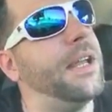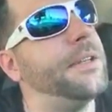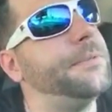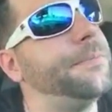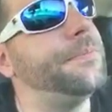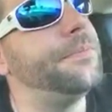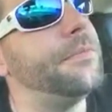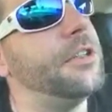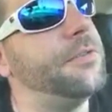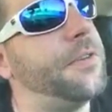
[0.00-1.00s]

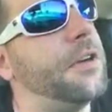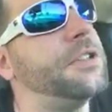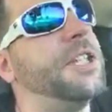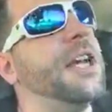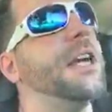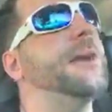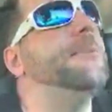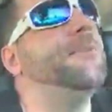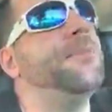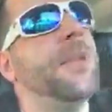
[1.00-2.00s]
forget the
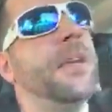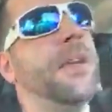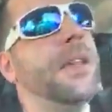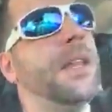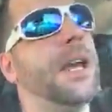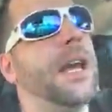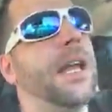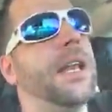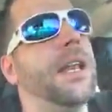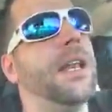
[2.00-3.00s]
first
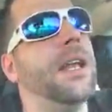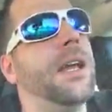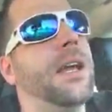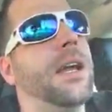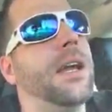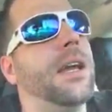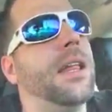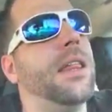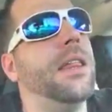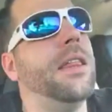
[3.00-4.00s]
time that